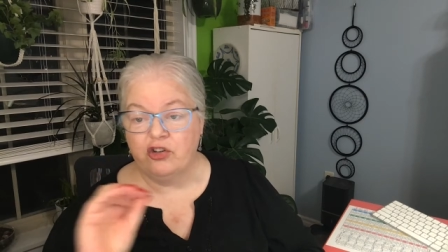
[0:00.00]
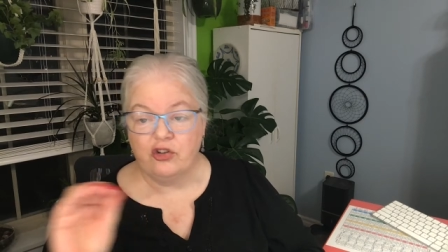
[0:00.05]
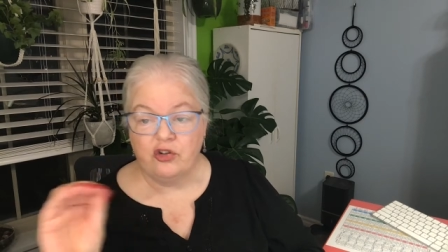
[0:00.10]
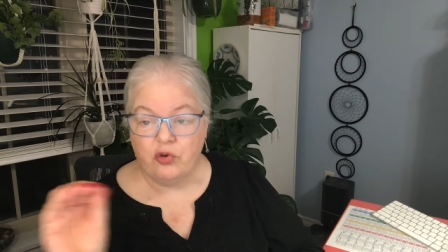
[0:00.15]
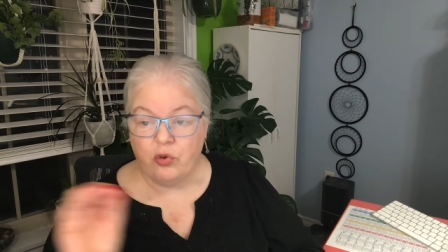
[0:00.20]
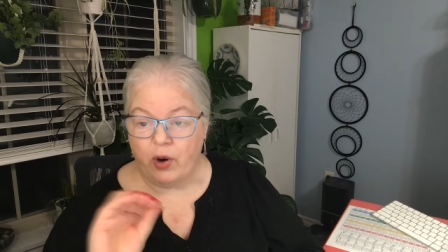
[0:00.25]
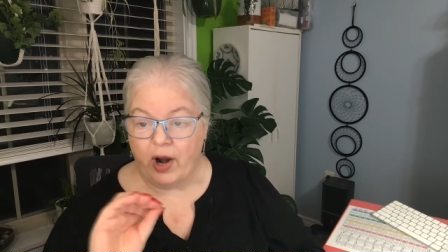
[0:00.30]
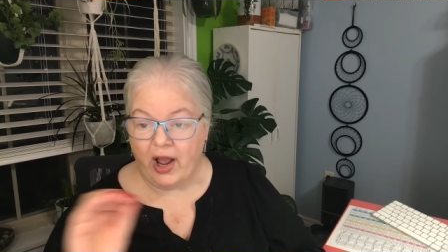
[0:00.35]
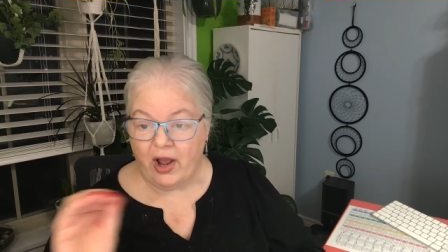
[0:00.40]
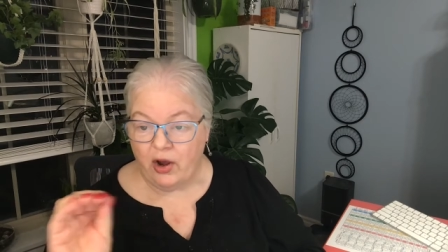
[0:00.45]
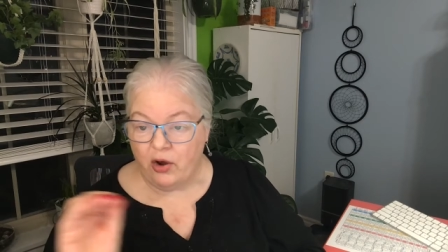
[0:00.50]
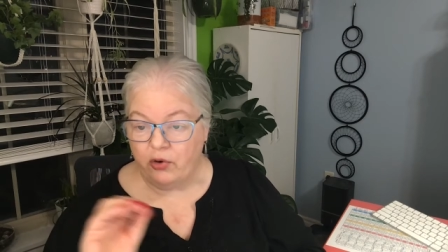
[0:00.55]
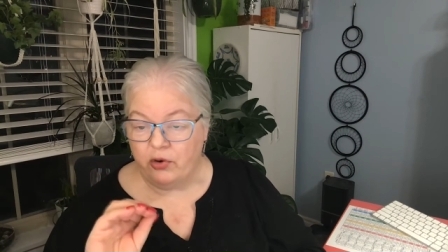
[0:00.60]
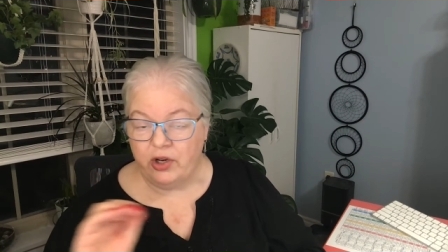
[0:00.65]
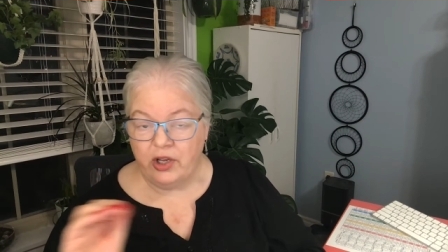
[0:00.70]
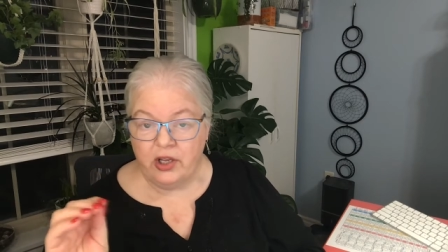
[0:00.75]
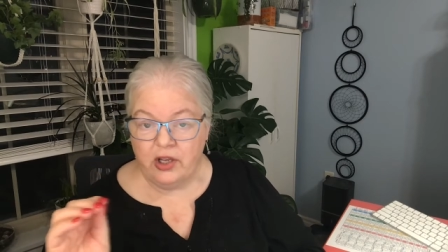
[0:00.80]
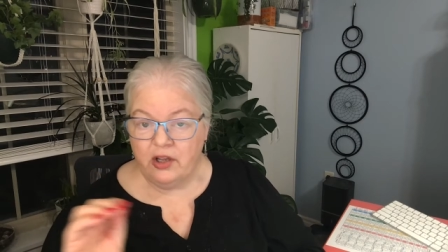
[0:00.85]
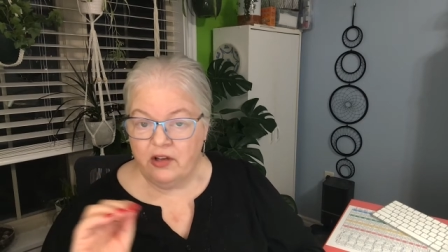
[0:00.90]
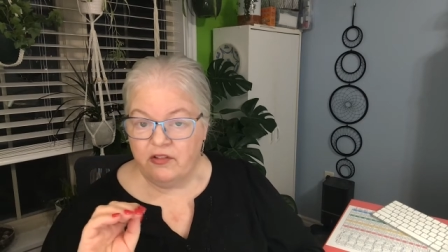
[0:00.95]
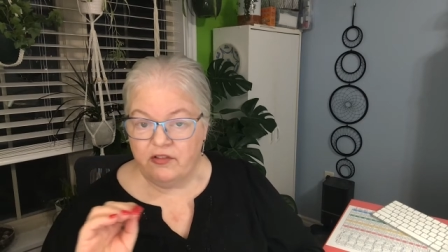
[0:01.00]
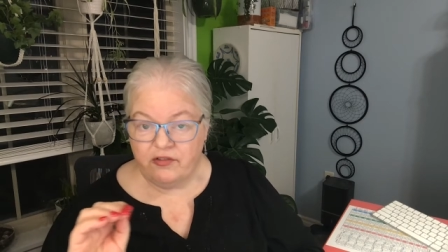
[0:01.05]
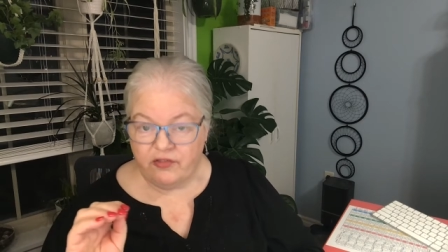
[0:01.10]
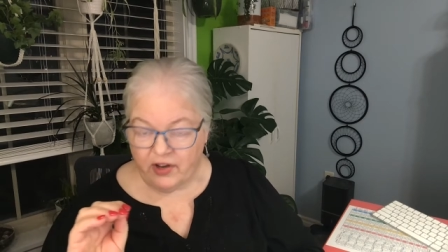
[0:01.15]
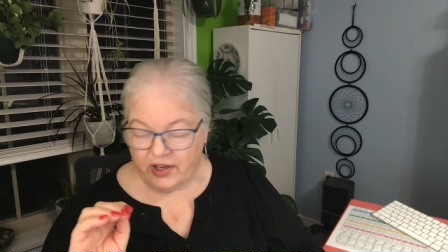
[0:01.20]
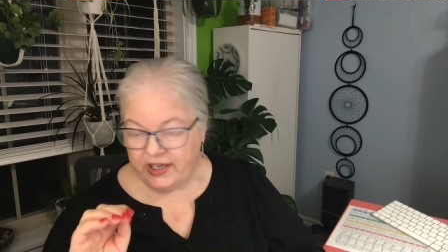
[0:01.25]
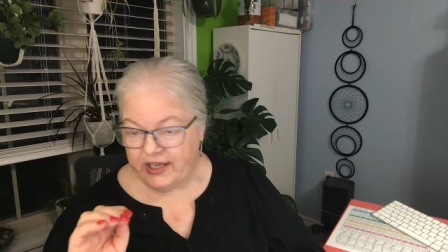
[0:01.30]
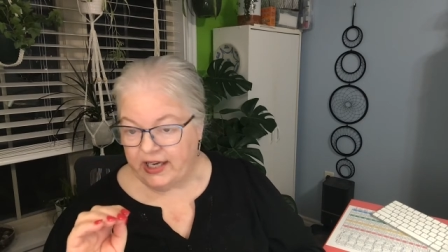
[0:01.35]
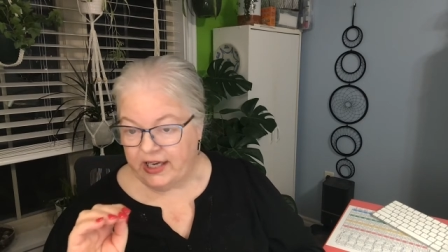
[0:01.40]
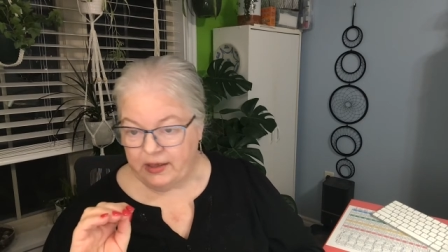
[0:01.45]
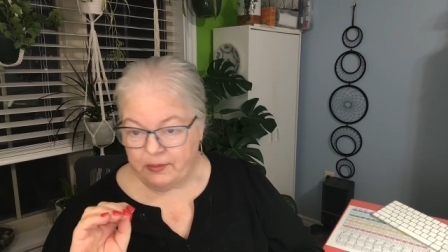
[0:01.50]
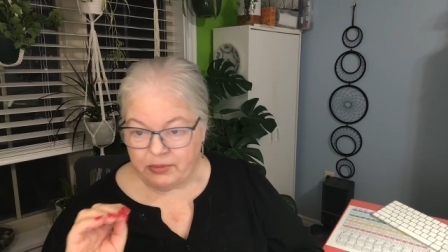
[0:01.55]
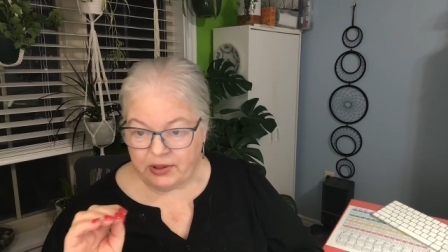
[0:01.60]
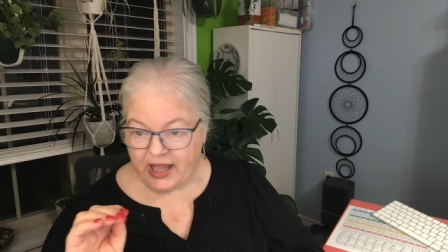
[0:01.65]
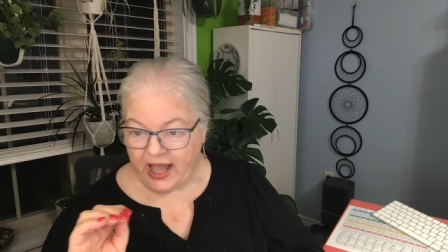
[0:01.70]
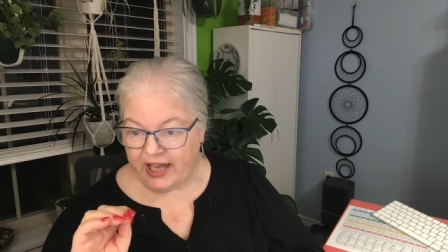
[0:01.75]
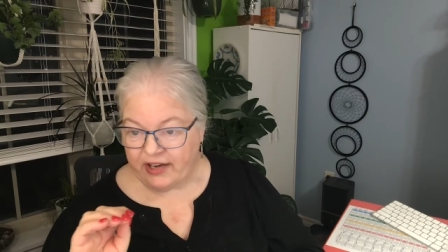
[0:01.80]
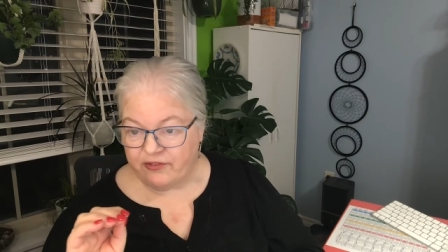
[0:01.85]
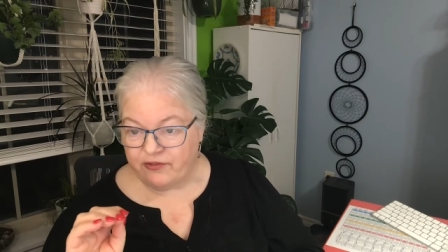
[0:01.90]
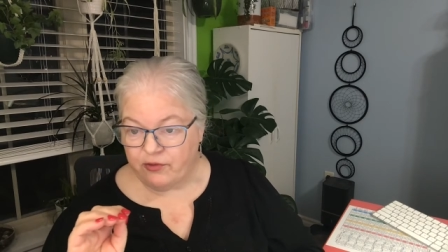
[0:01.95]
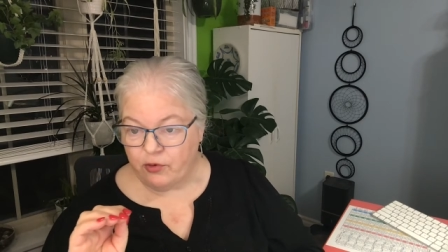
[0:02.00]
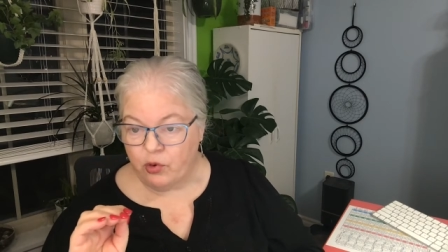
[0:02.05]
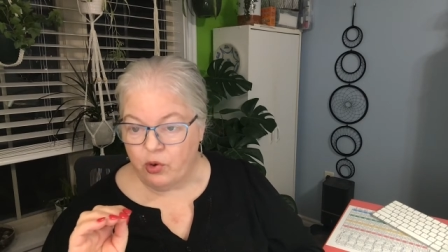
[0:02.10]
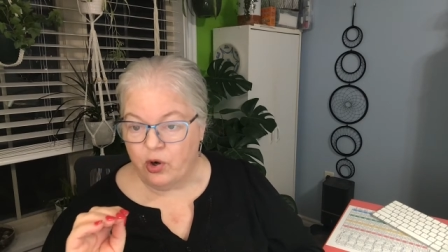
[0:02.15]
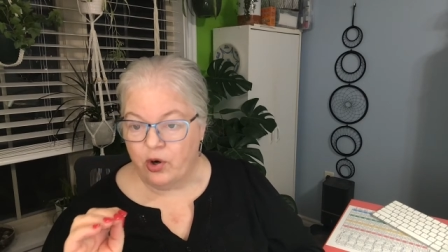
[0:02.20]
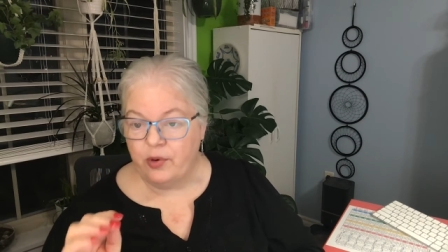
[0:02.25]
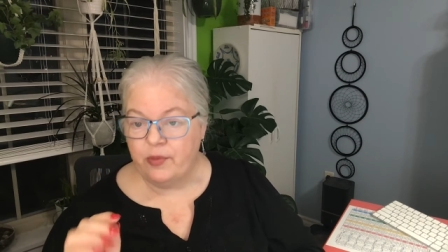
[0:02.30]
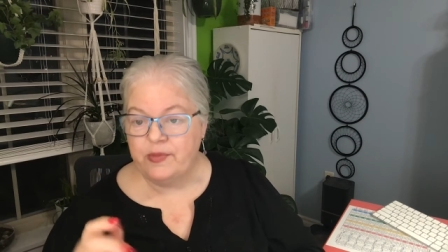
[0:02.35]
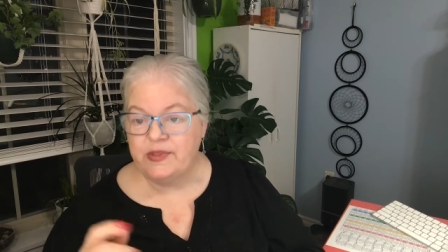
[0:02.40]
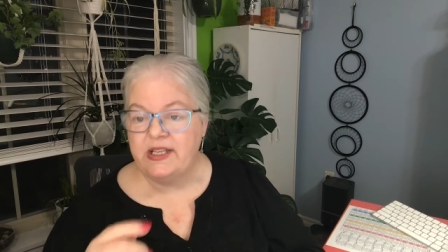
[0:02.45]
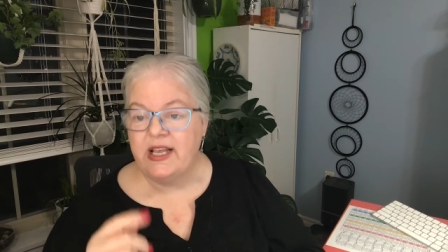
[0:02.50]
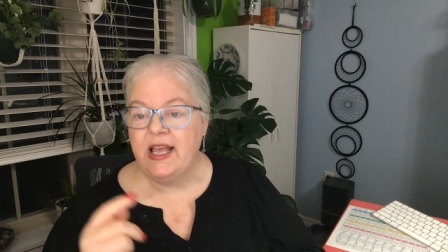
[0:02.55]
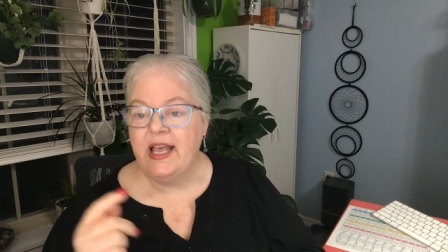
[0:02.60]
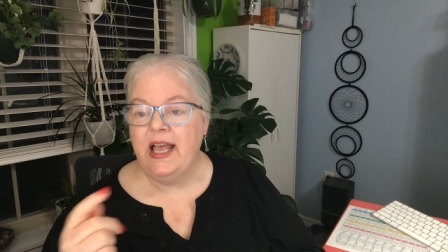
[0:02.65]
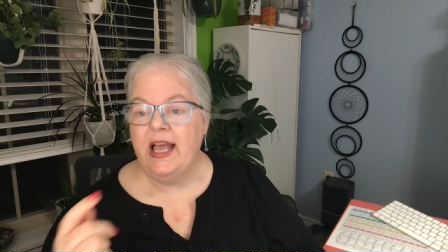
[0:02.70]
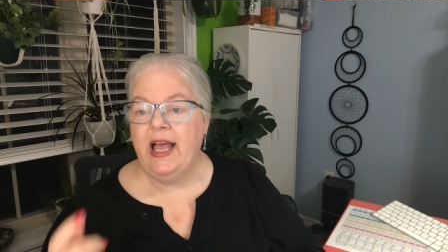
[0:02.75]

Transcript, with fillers: crowdfunding platforms